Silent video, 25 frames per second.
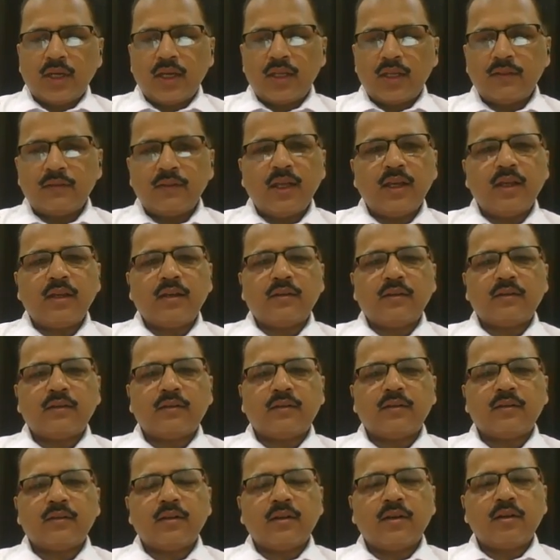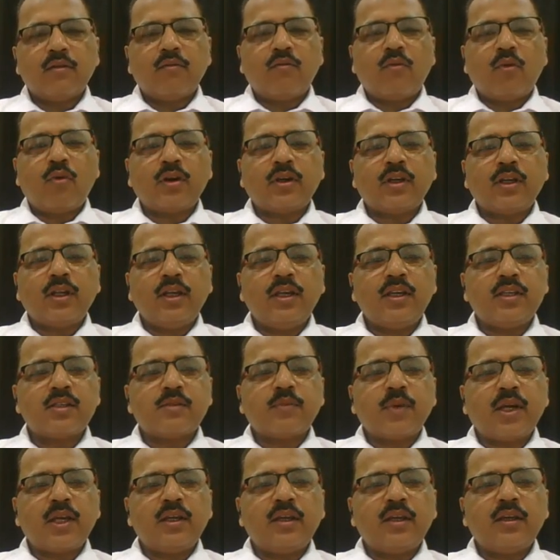And then what
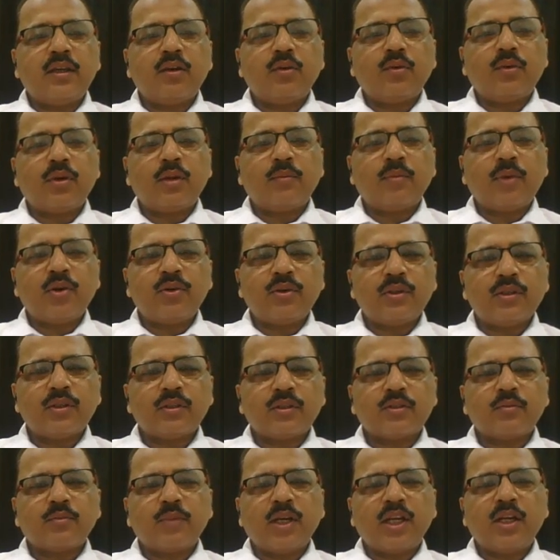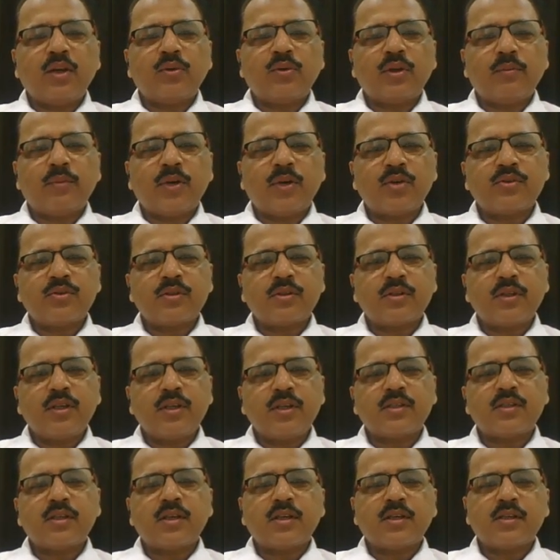is my loan amount? My loan amount
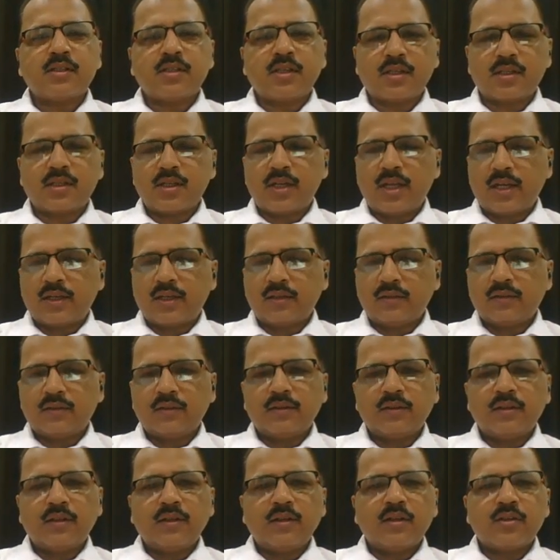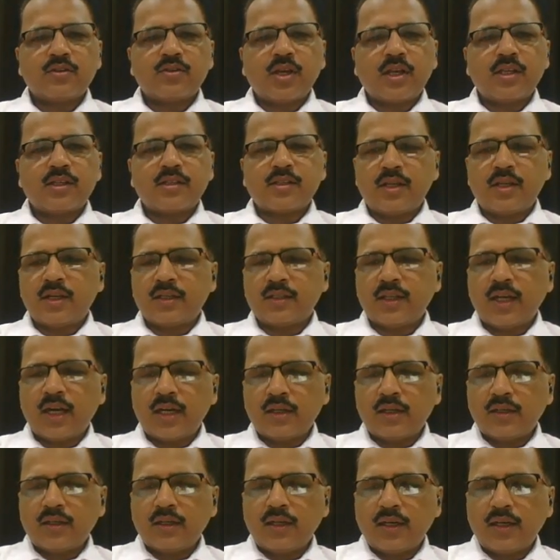is 6 lakh. So I'll select
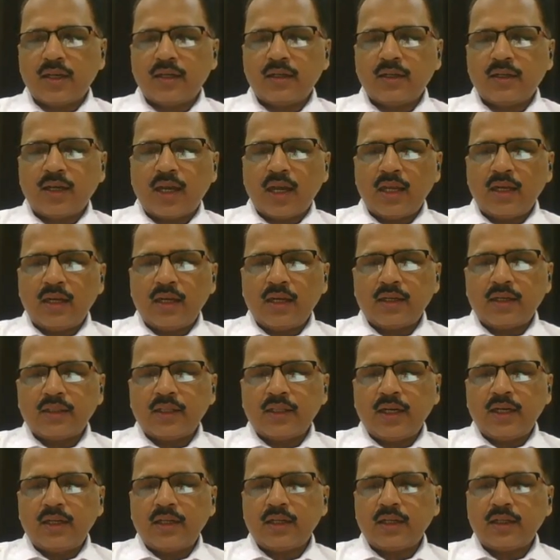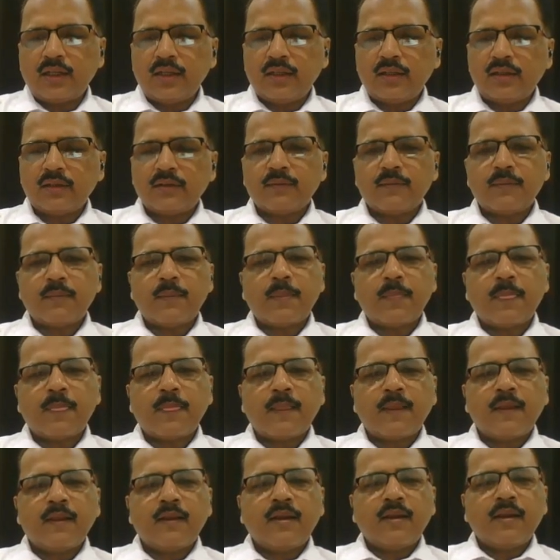that and I'll hit the enter key.
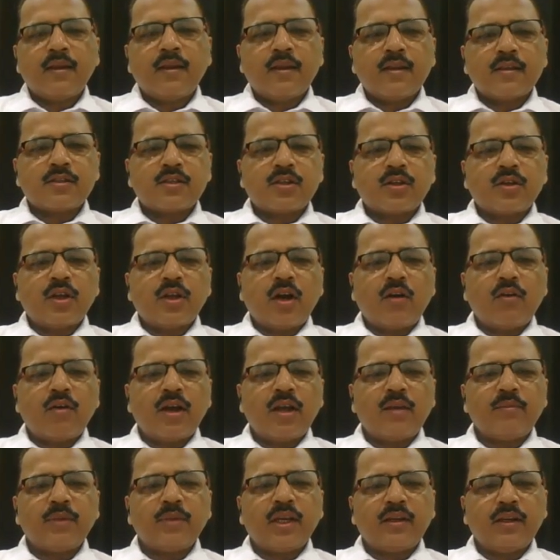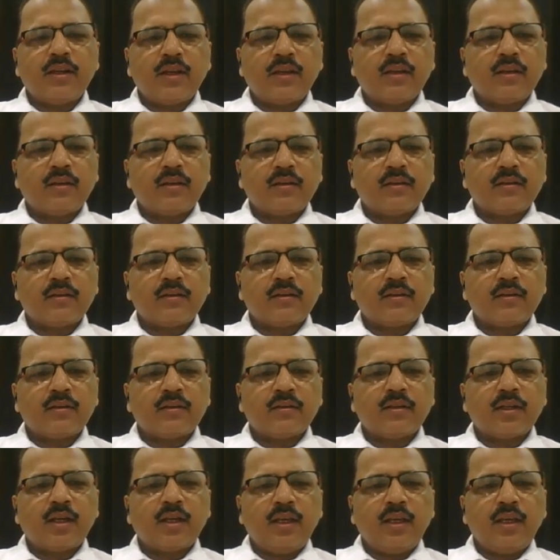So now I'm getting
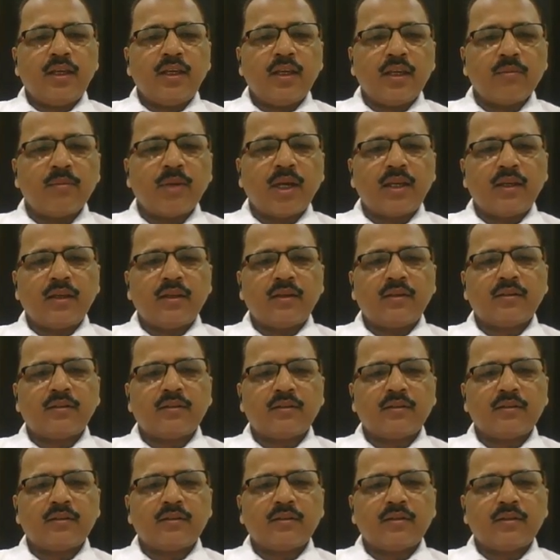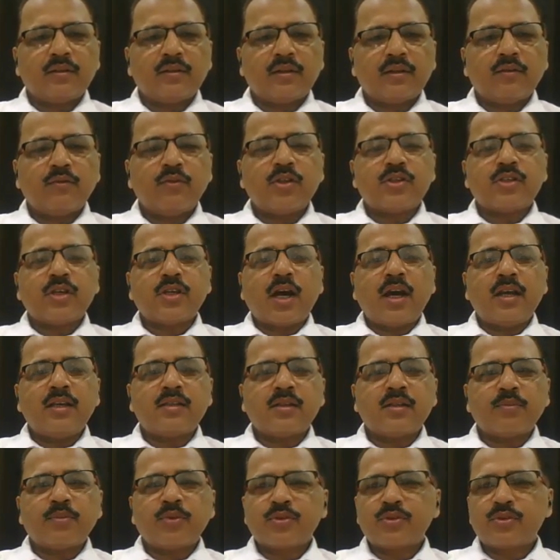the EMI, which
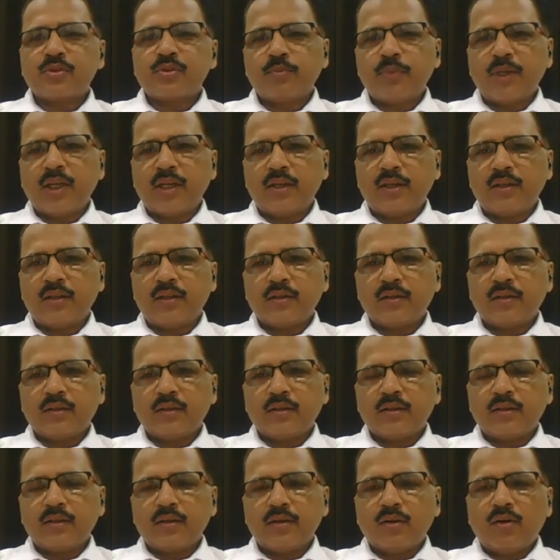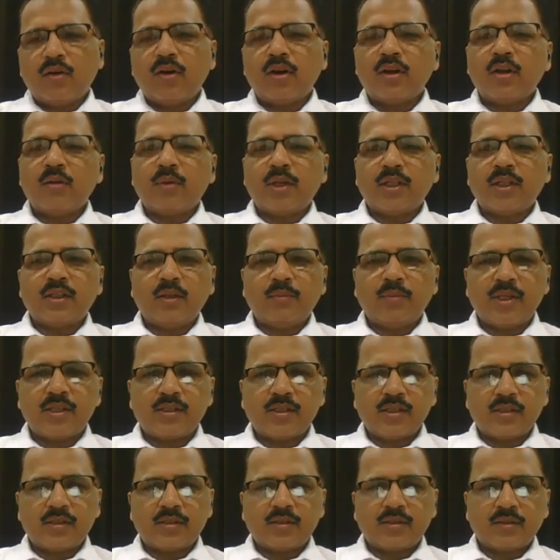I supposed to pay on a monthly
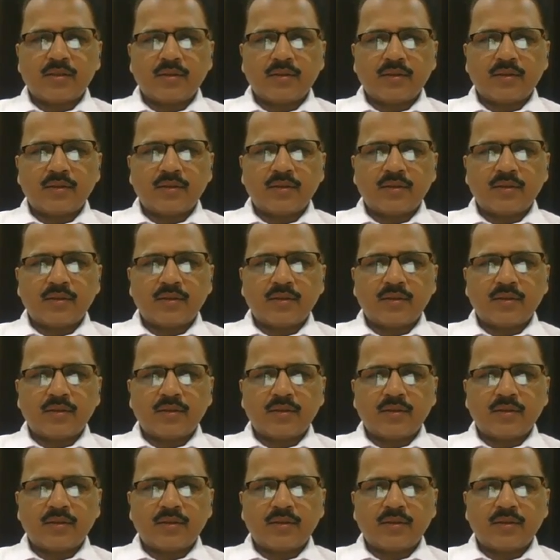basis.